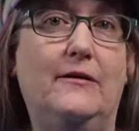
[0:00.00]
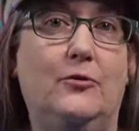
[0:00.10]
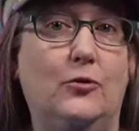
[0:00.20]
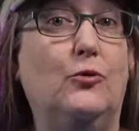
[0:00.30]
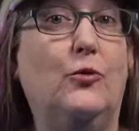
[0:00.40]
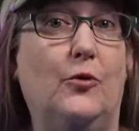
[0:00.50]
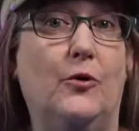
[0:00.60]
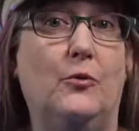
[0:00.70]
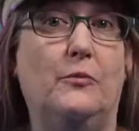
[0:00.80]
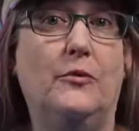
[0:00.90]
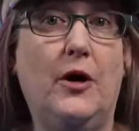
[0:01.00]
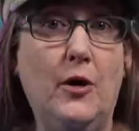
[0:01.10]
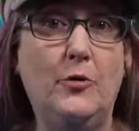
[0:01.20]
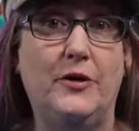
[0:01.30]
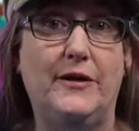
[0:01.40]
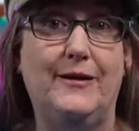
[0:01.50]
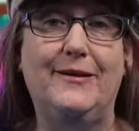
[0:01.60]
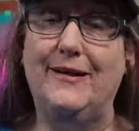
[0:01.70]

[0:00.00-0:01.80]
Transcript: Google Chrome code in it.